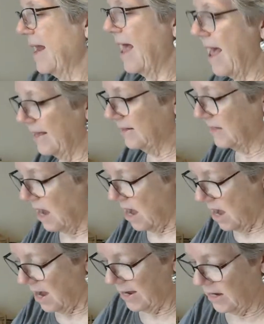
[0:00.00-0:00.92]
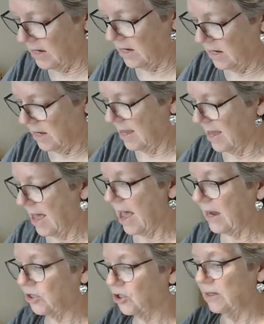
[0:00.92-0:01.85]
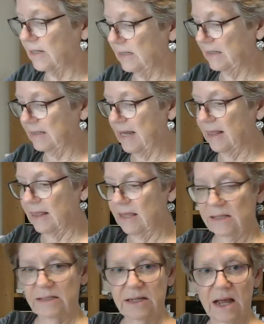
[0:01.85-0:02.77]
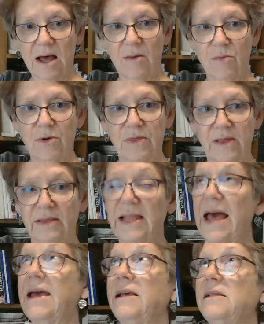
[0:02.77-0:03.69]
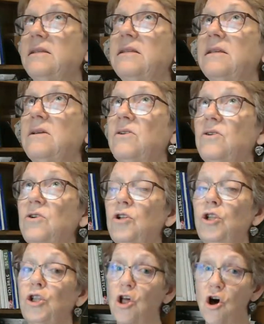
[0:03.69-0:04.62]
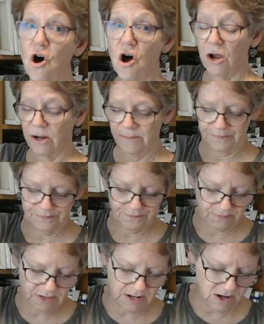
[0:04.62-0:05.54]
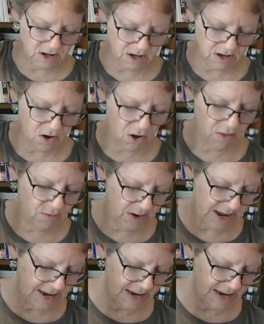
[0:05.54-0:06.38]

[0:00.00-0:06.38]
as I actually set this up with the legs long, all the way